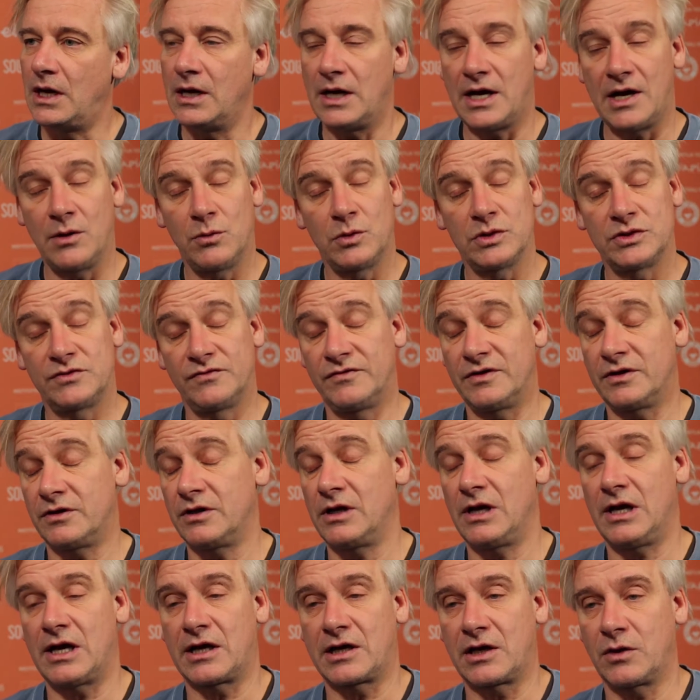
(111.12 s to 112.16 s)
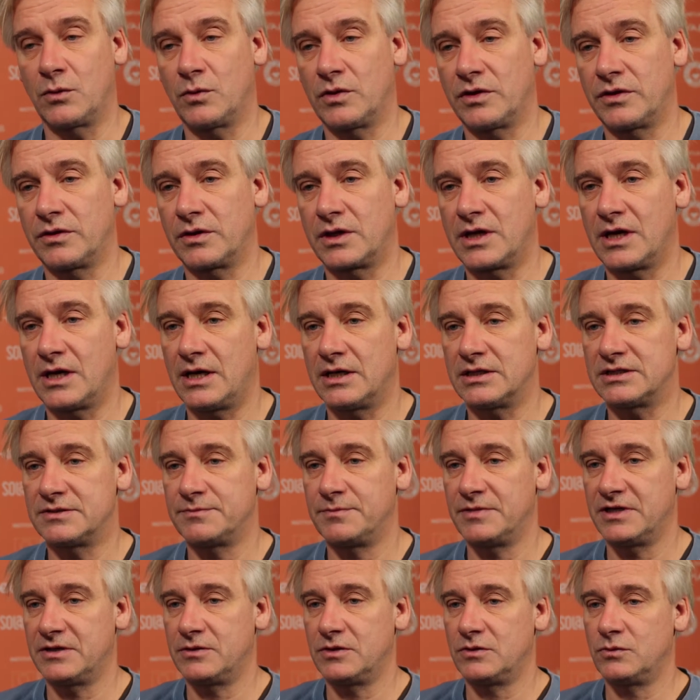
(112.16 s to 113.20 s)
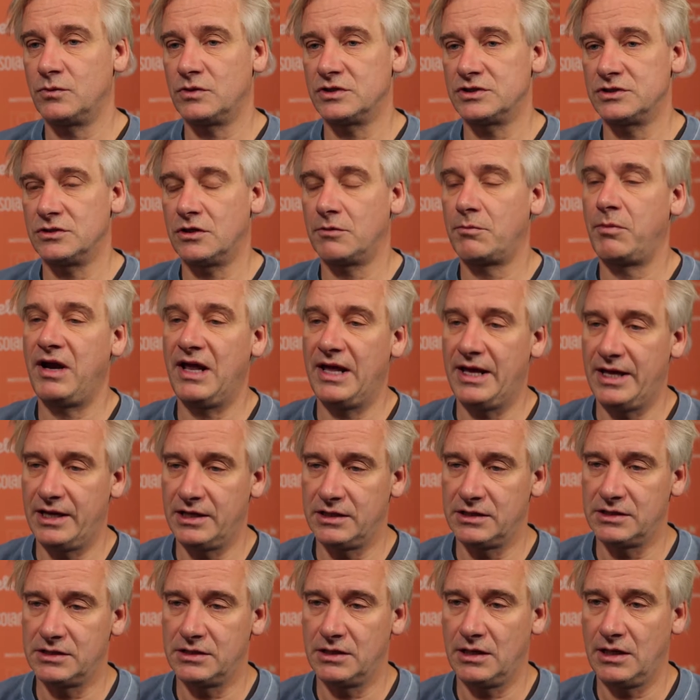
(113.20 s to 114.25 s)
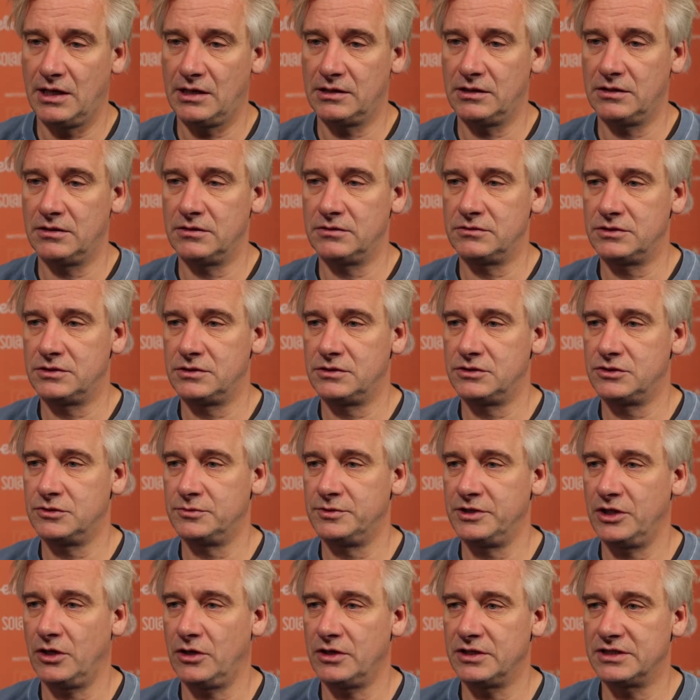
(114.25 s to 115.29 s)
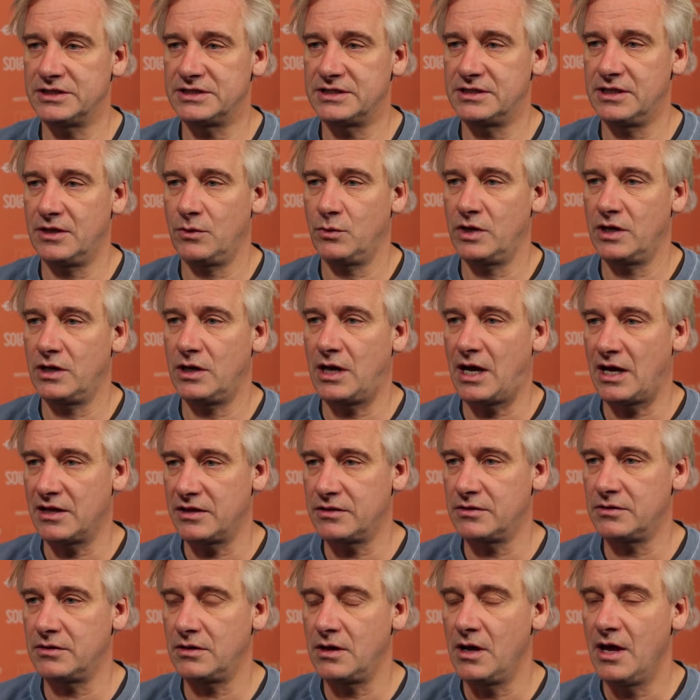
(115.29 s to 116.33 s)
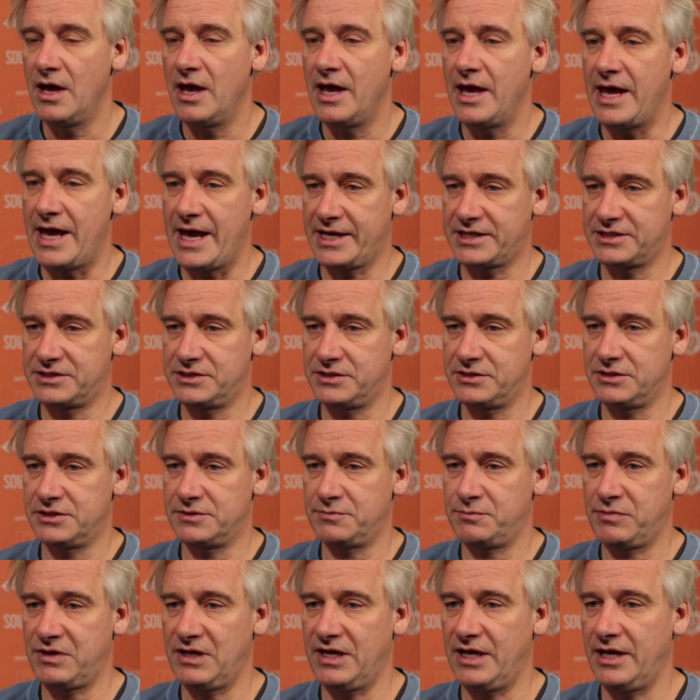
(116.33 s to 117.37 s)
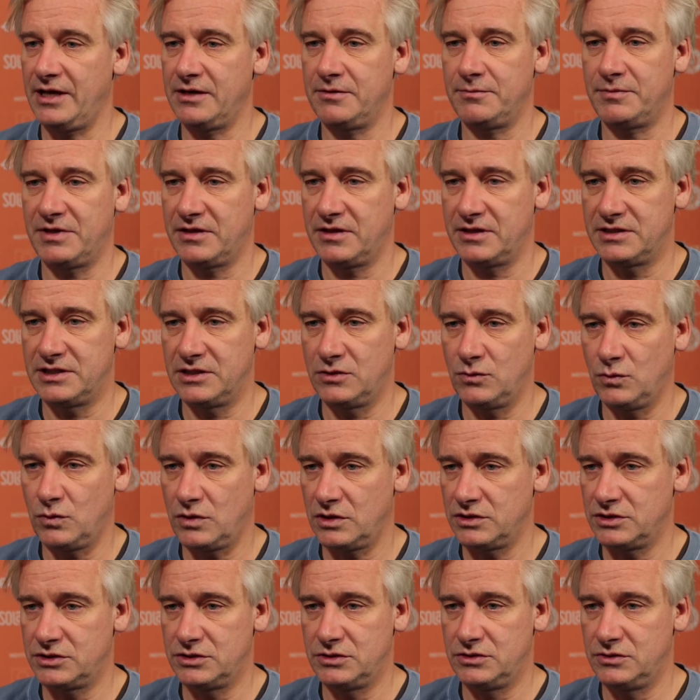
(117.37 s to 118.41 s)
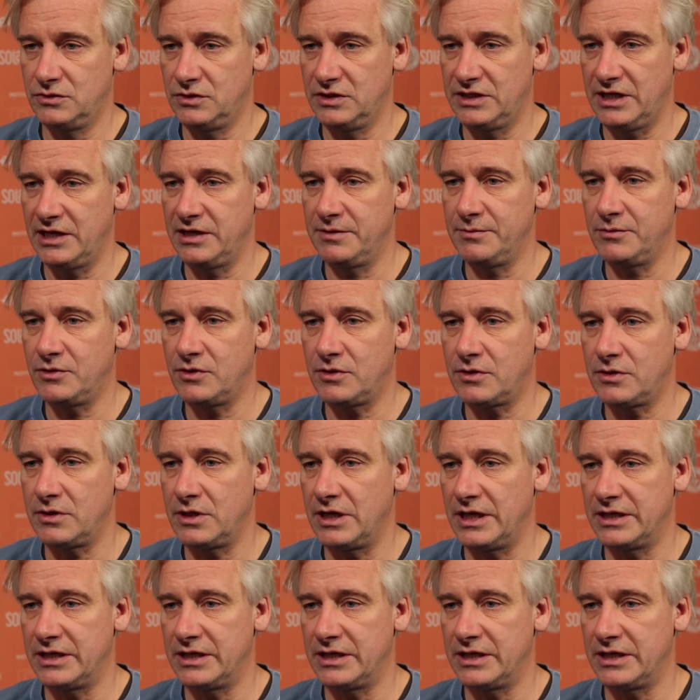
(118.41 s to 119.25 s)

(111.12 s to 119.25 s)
I was very lucky with the cast, but it was not planned. To be honest, there were other actors planned, but they didn't want to do it anymore.